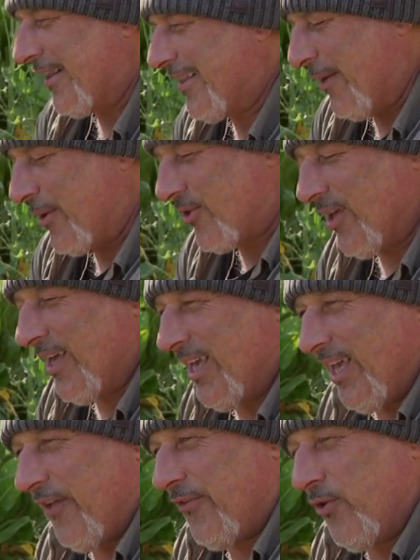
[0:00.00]
any damage.
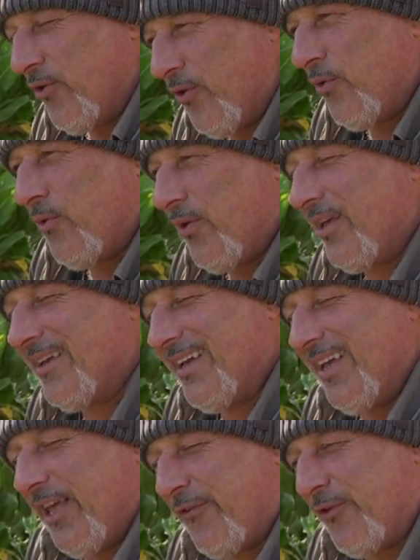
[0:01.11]
If you
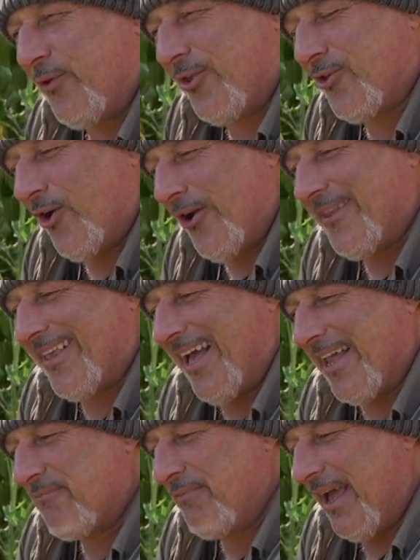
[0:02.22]
if you decide to
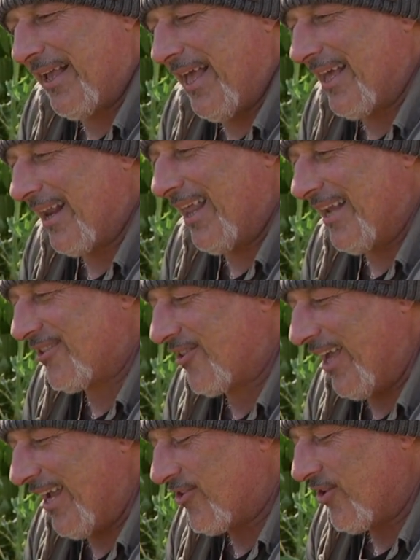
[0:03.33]
cut them back at a late
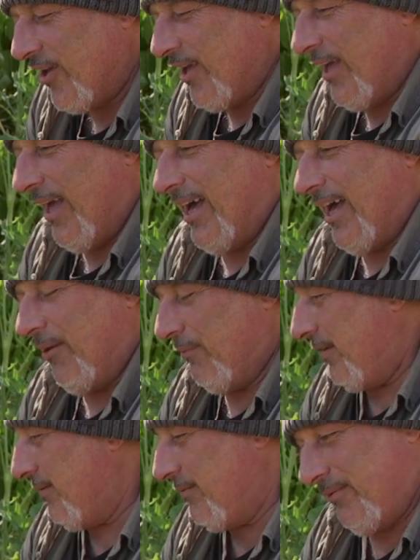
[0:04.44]
stage, um,
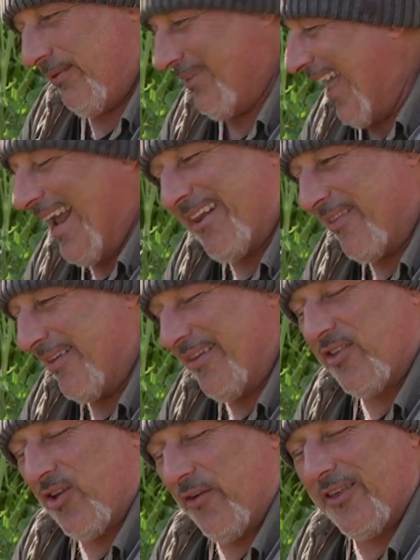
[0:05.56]
later than
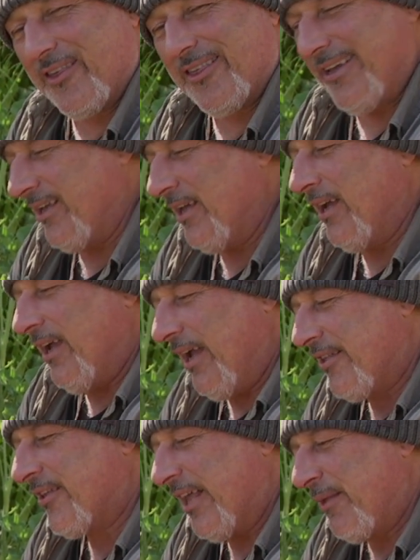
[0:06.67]
this, obviously,
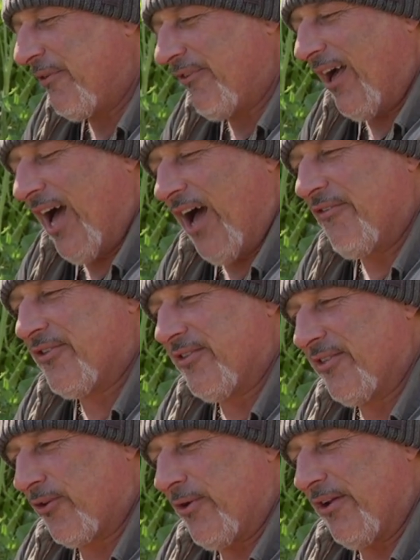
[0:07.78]
it's going to be for
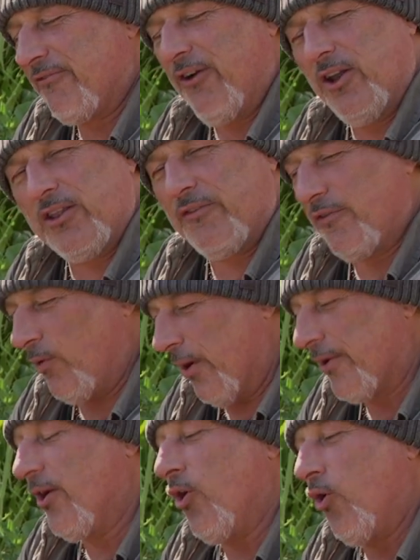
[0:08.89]
harvesting the green foliage if you want,